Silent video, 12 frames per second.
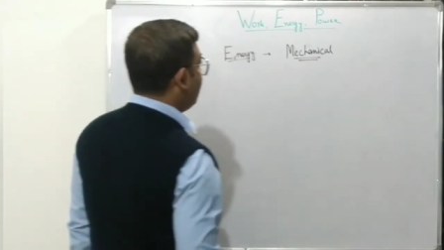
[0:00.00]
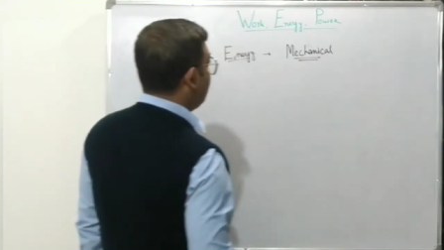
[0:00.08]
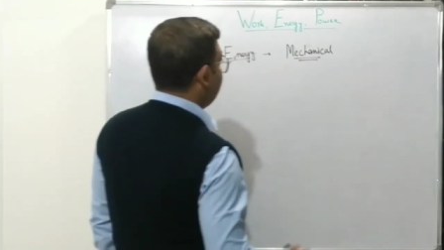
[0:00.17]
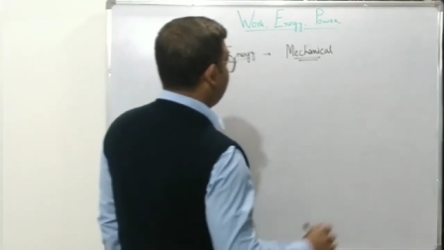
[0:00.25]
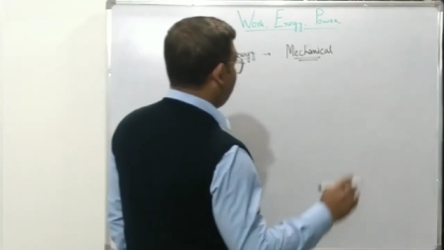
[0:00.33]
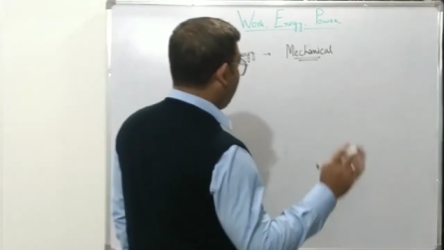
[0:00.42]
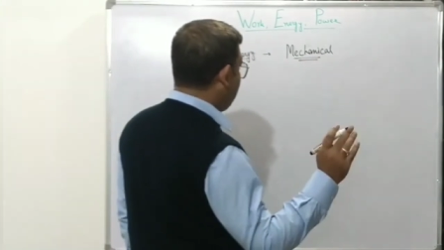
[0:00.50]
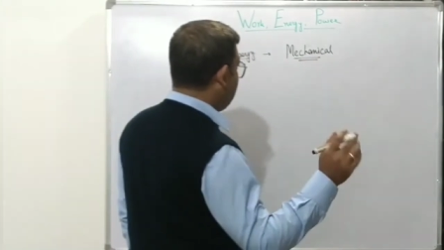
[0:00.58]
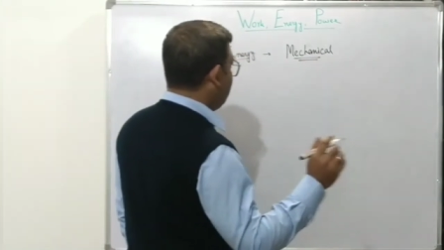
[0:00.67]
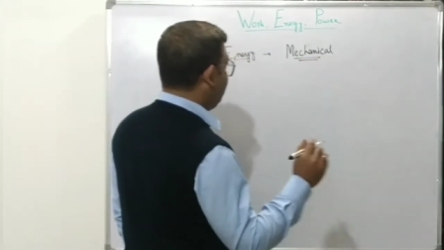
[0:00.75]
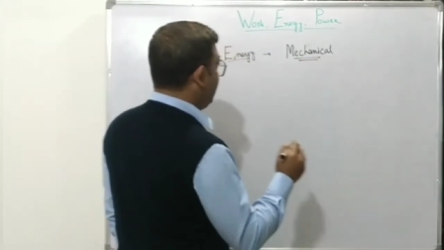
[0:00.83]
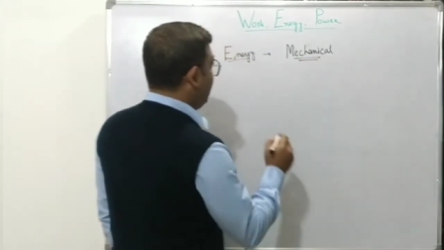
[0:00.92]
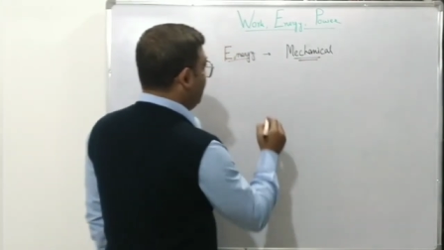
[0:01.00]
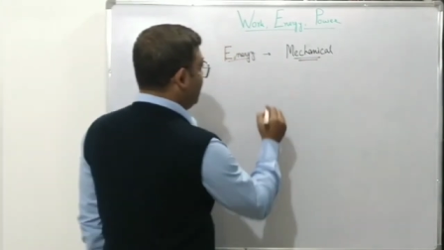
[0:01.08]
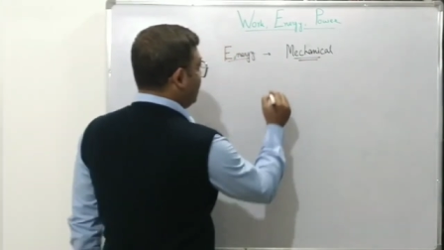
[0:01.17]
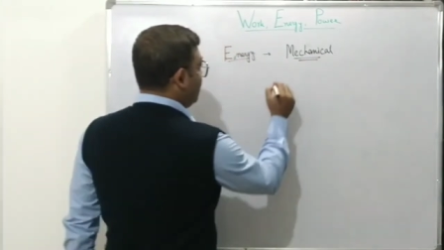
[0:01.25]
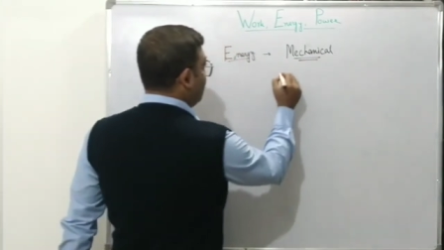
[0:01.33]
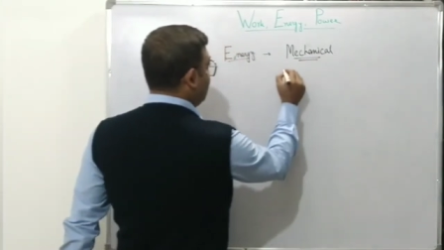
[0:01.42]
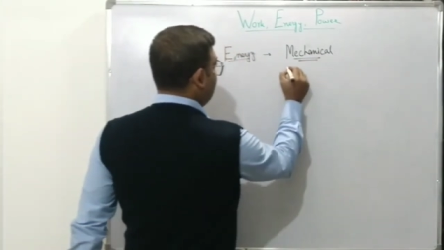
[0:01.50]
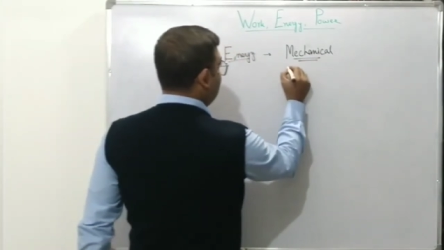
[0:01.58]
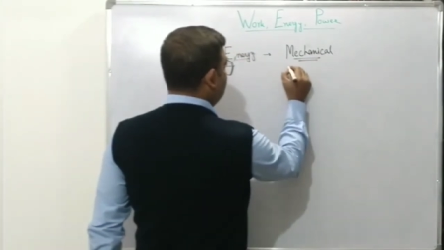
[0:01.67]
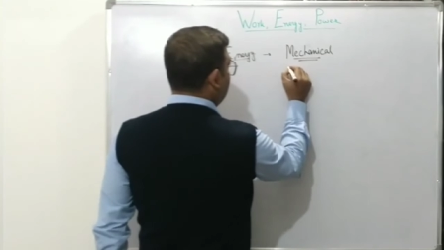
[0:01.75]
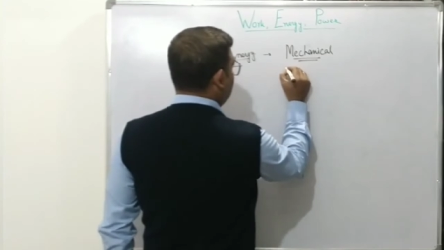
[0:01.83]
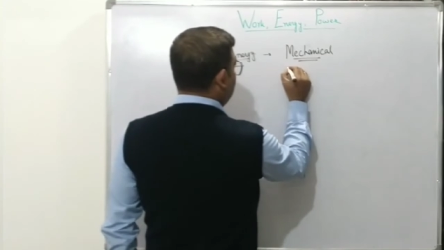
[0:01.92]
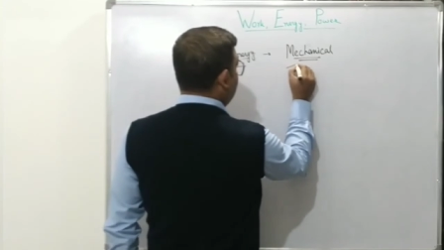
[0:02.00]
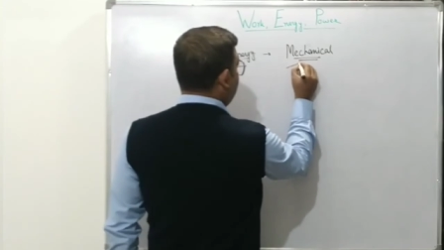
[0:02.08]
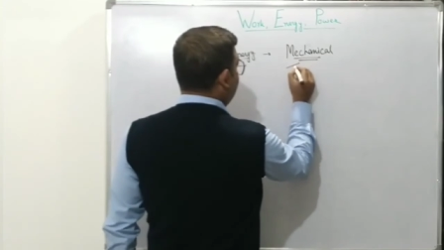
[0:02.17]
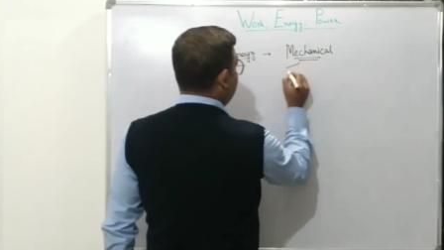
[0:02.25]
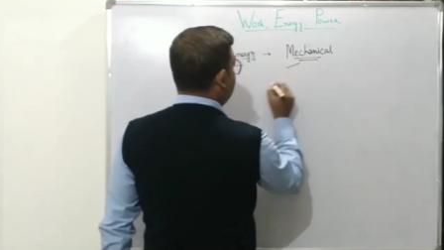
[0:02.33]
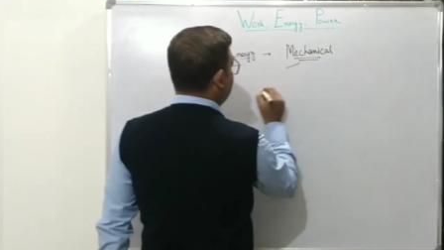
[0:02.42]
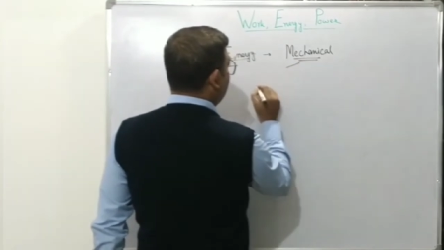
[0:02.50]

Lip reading: can mainly be divided into